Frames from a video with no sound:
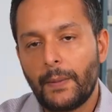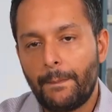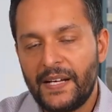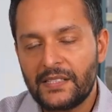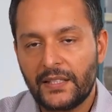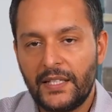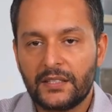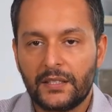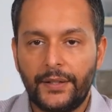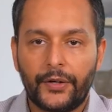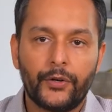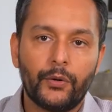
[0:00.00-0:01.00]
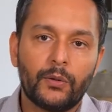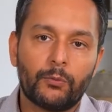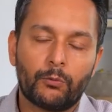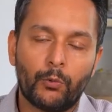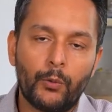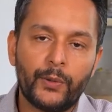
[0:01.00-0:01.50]
the best case scenario,
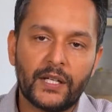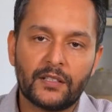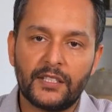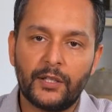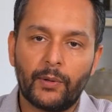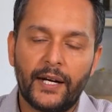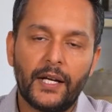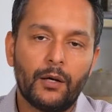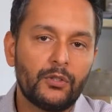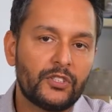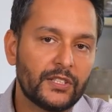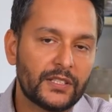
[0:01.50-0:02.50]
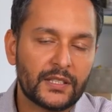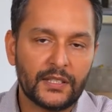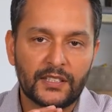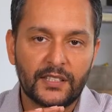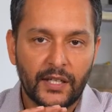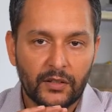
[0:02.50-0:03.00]
what we could see right now is just the
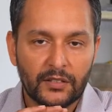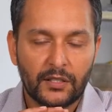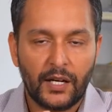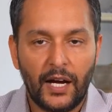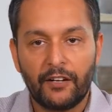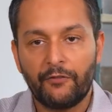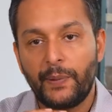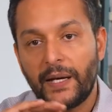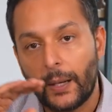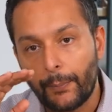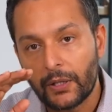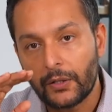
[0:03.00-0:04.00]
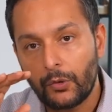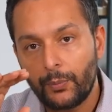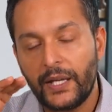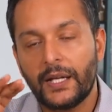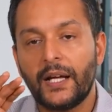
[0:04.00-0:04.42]
sales to kind of pick up a little bit